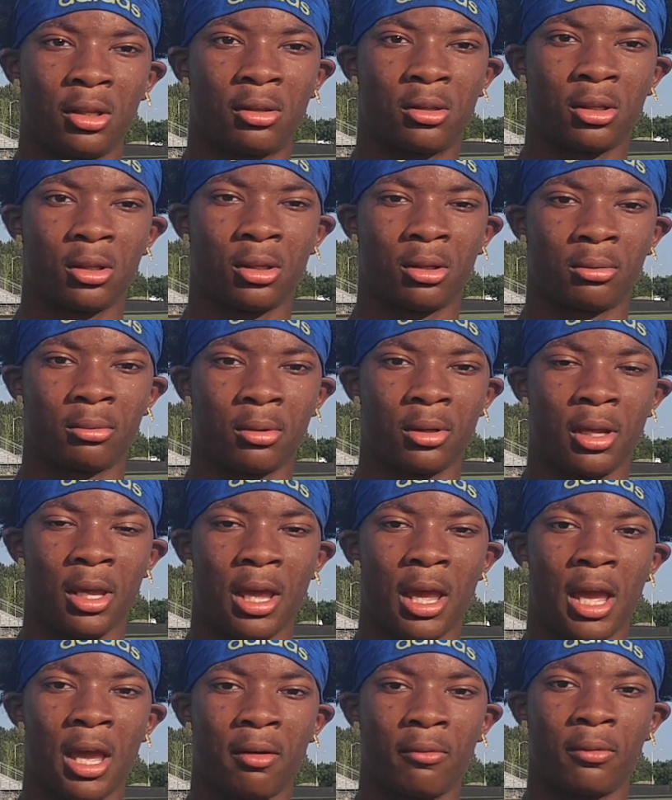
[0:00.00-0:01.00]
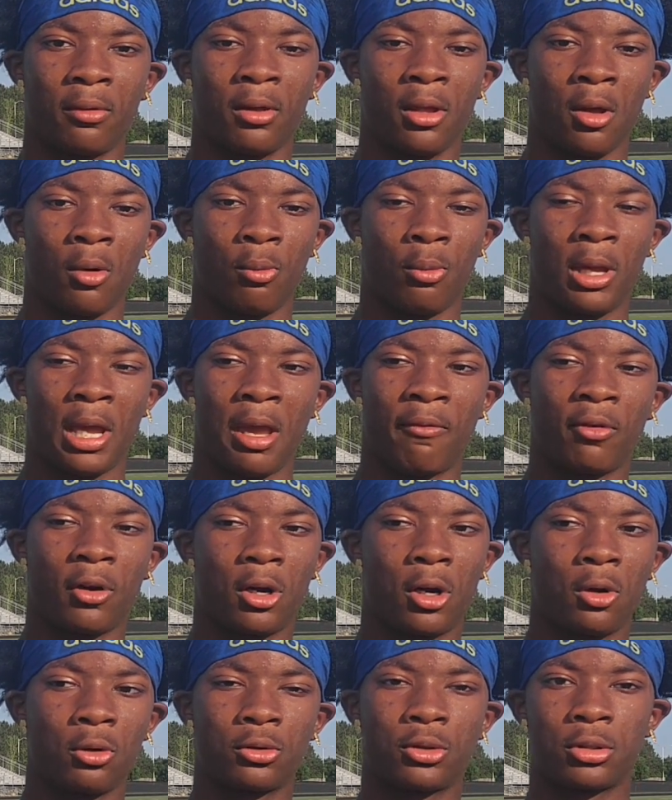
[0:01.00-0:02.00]
it's to have, we have a
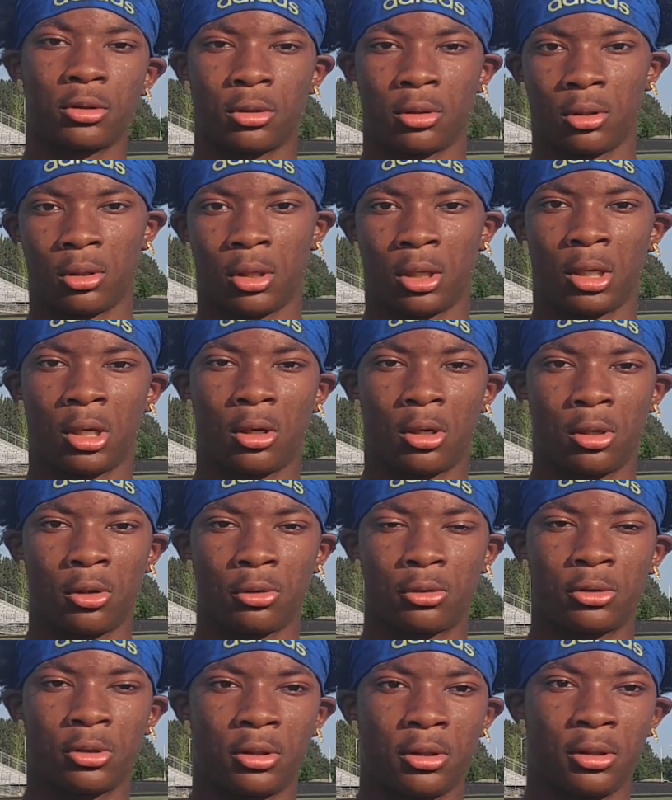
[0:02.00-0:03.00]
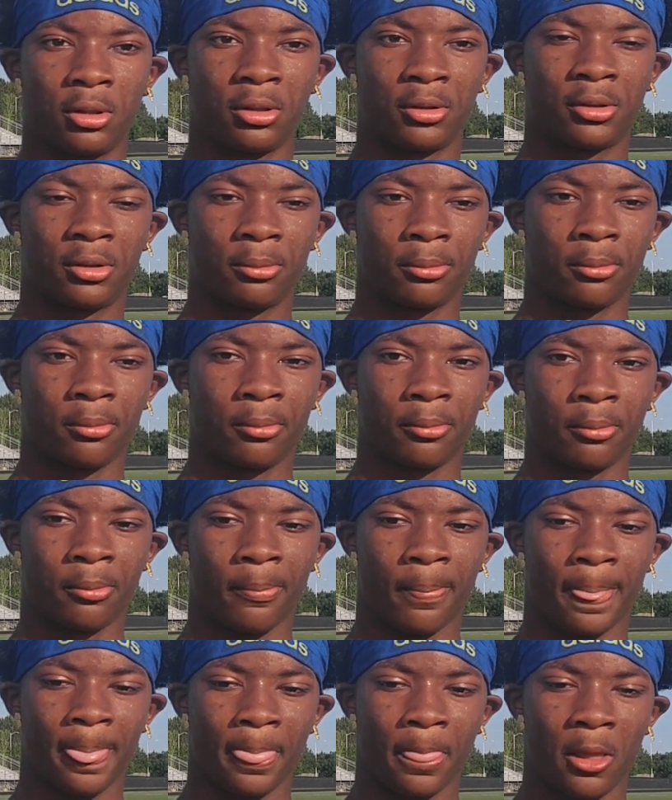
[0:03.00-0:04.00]
culture, and our culture is
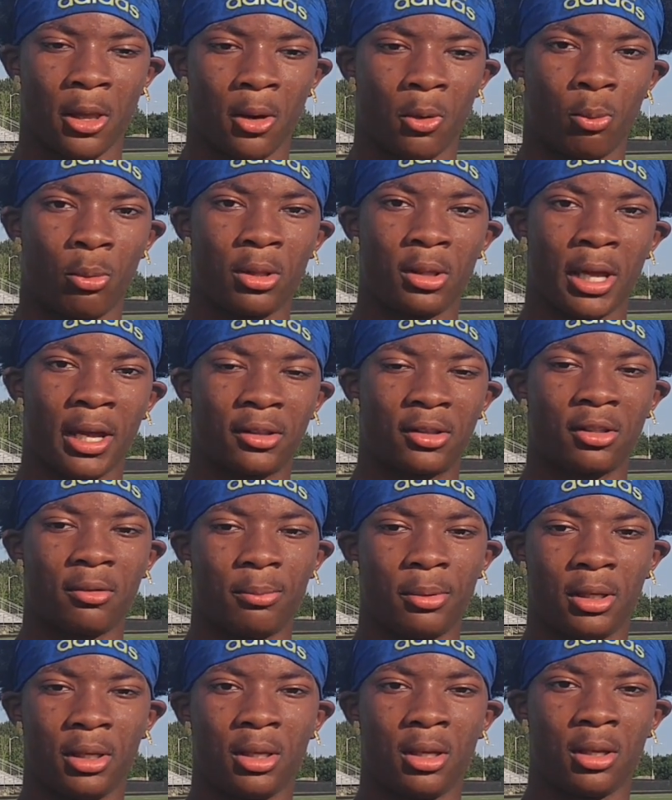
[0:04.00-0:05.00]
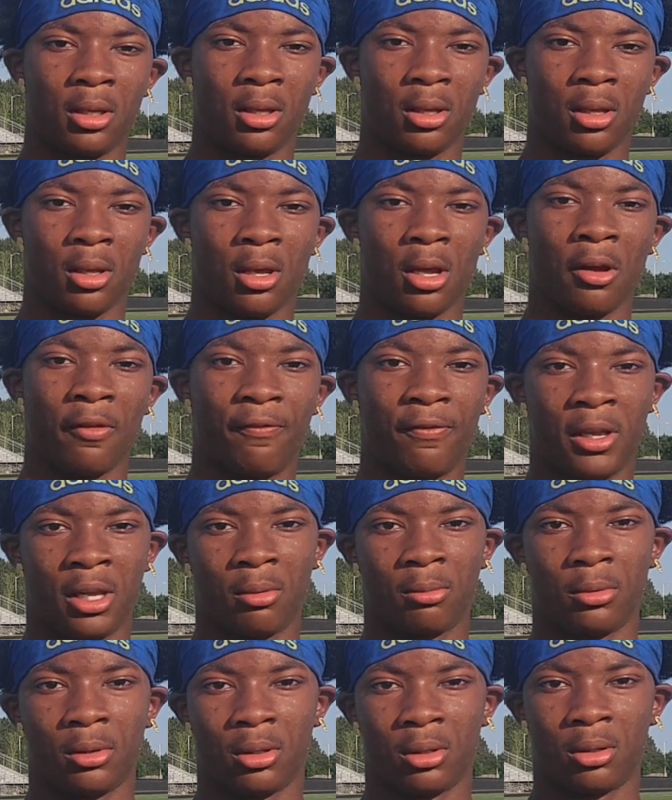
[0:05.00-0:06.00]
we like to be a
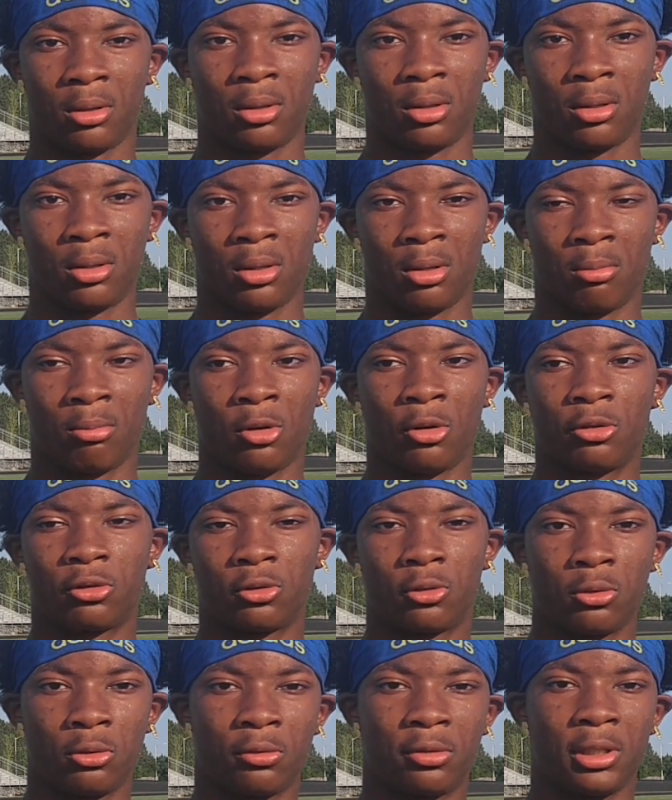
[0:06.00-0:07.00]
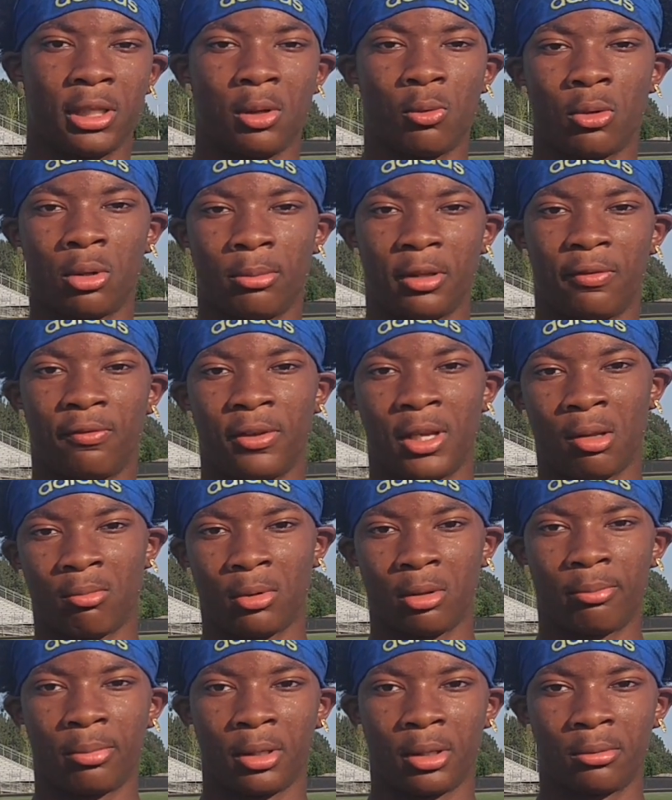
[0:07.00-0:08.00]
family. Most schools say they want to be a
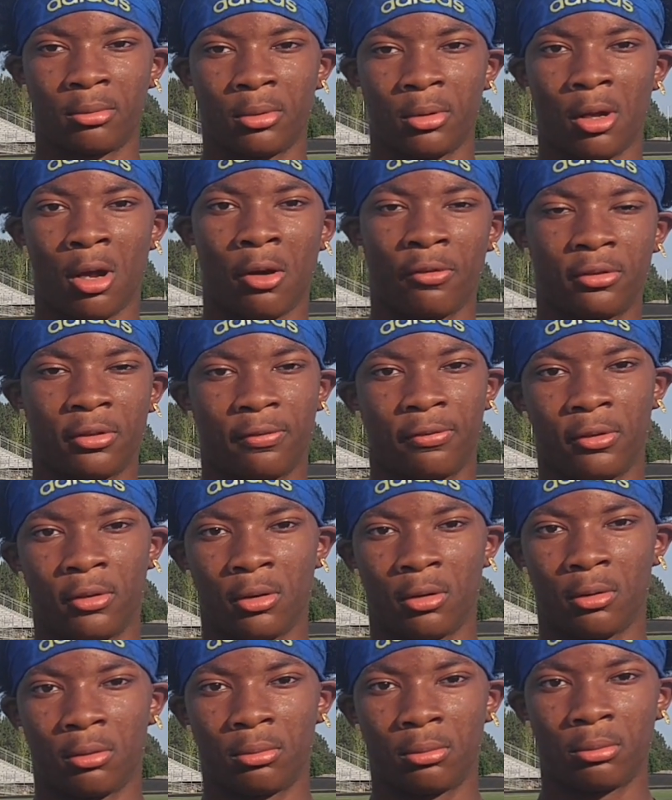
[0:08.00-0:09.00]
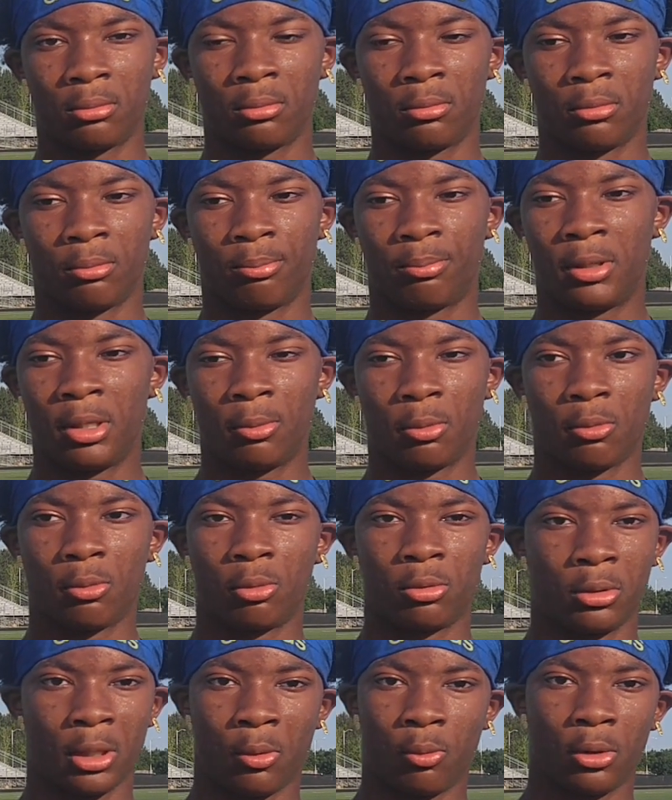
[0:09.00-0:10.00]
family, but off the field, people,
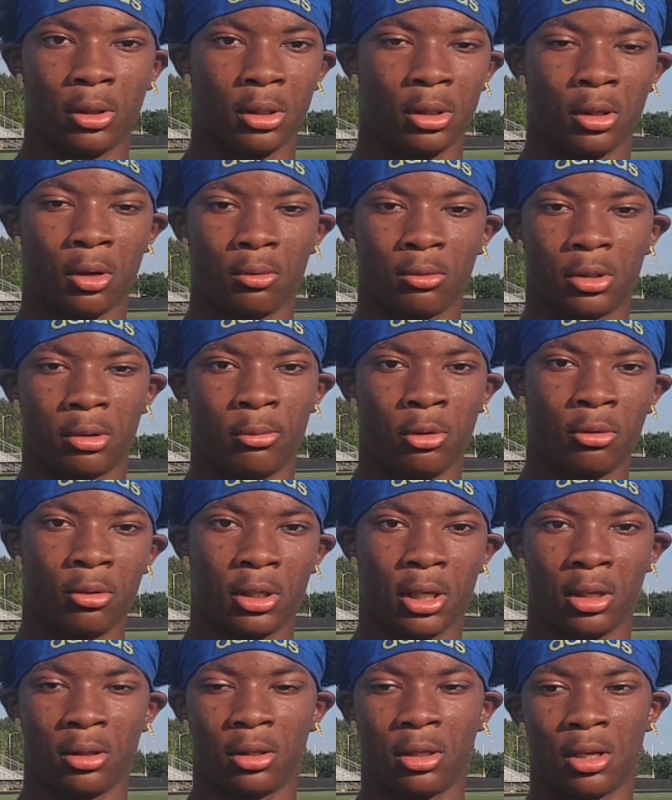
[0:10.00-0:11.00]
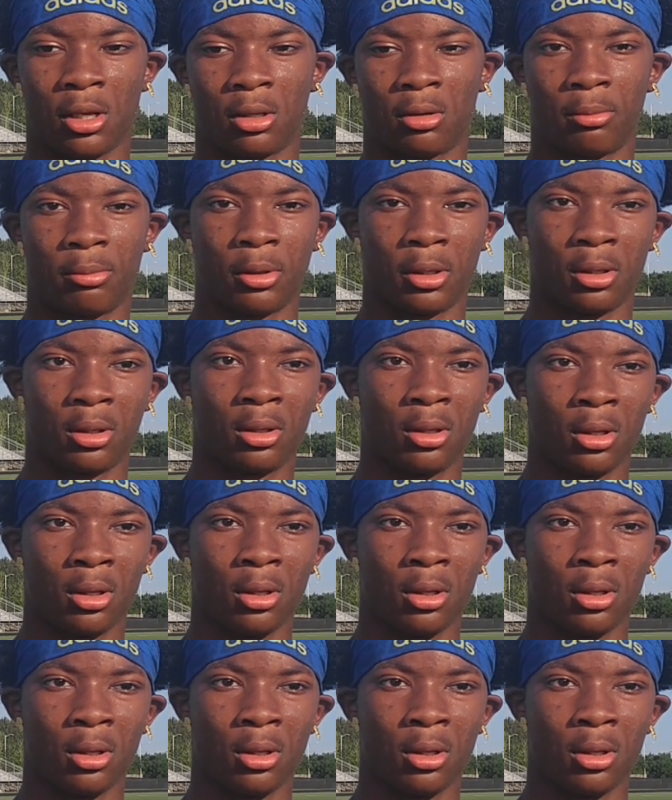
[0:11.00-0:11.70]
they really don't communicate together. But